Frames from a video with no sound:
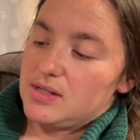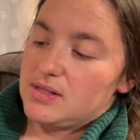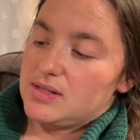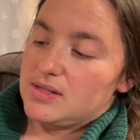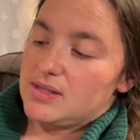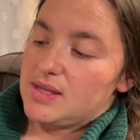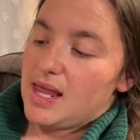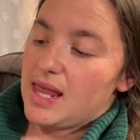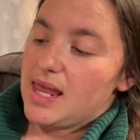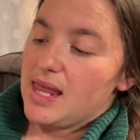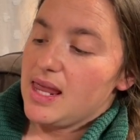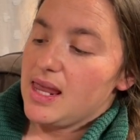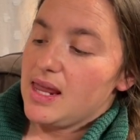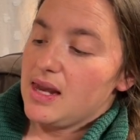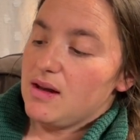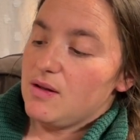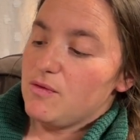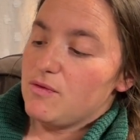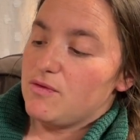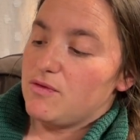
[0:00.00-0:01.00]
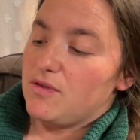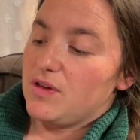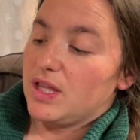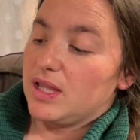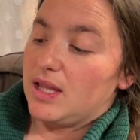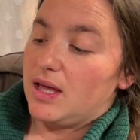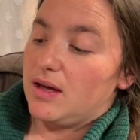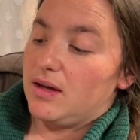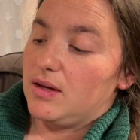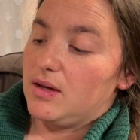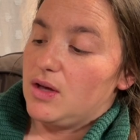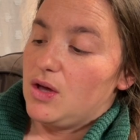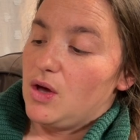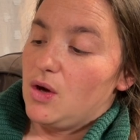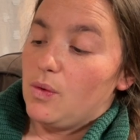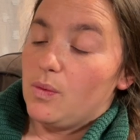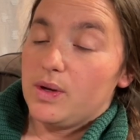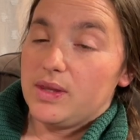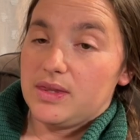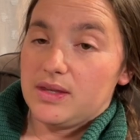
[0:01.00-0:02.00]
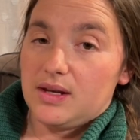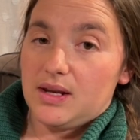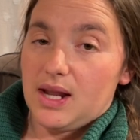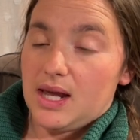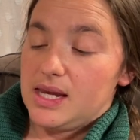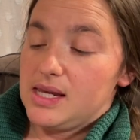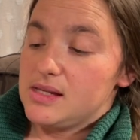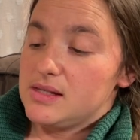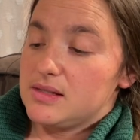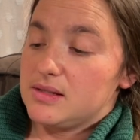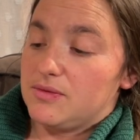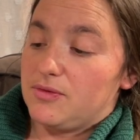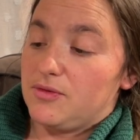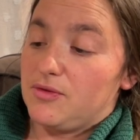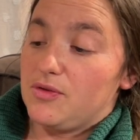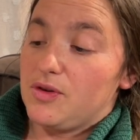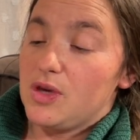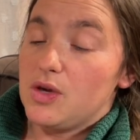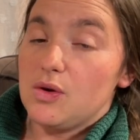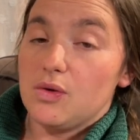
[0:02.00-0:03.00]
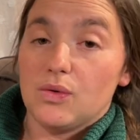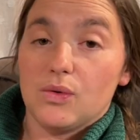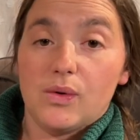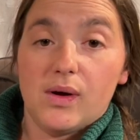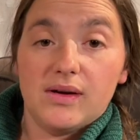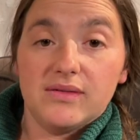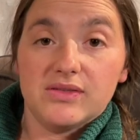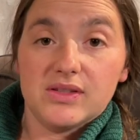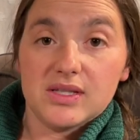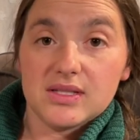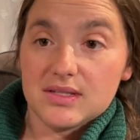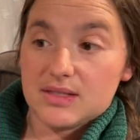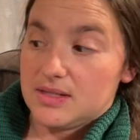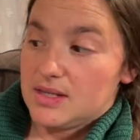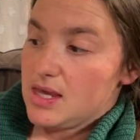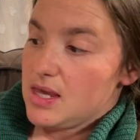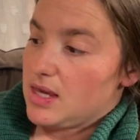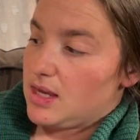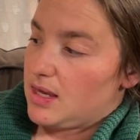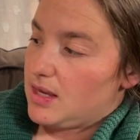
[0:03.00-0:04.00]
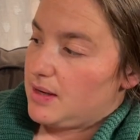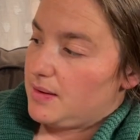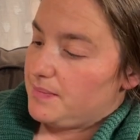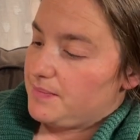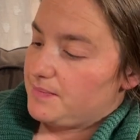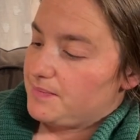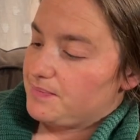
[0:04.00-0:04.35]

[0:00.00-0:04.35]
staying in a villa with a nice view of the sea.